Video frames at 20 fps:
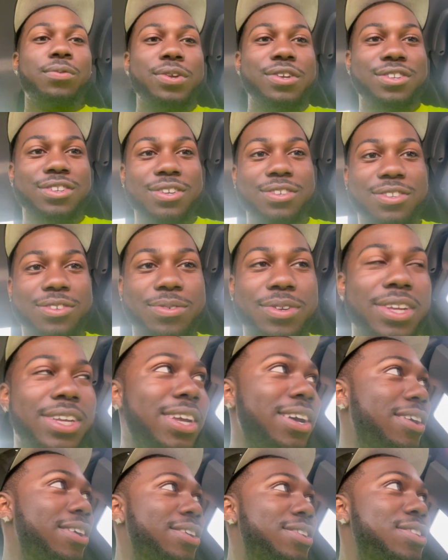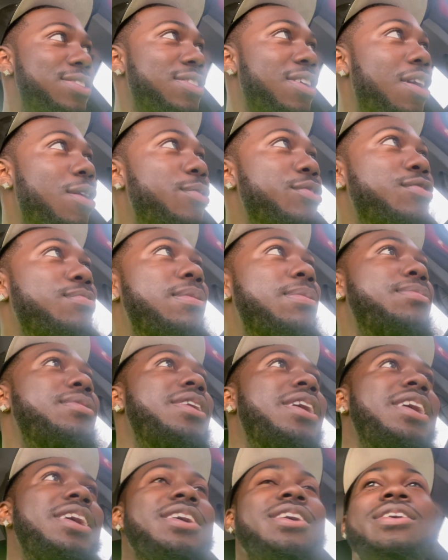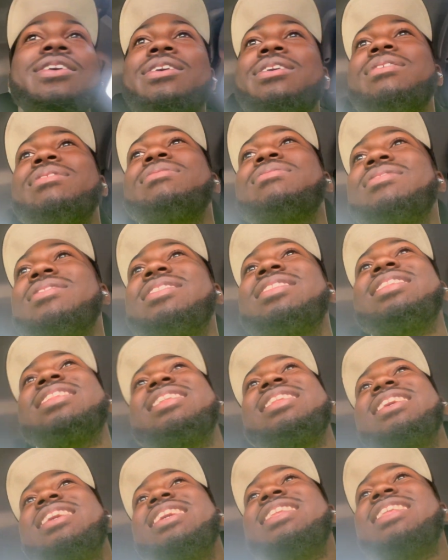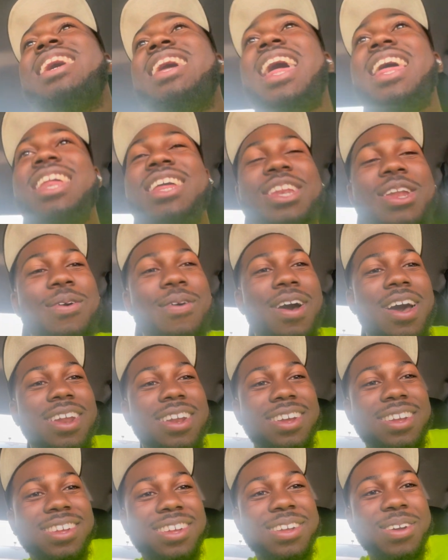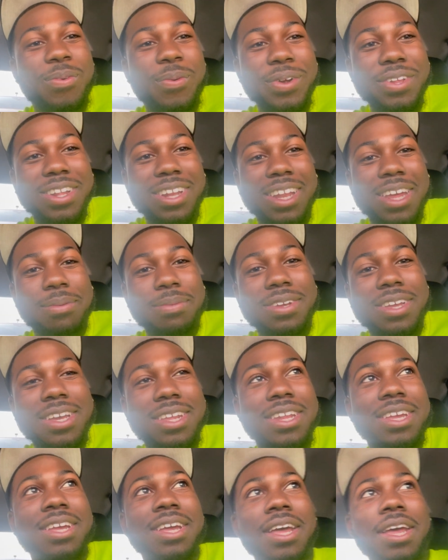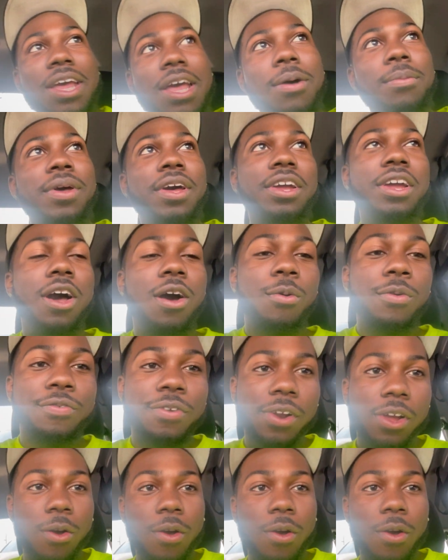research on it, y'all. Just always remember that, y'all. He thought I didn't know how to work a Lamborghini. Yeah, y'all, we're finna go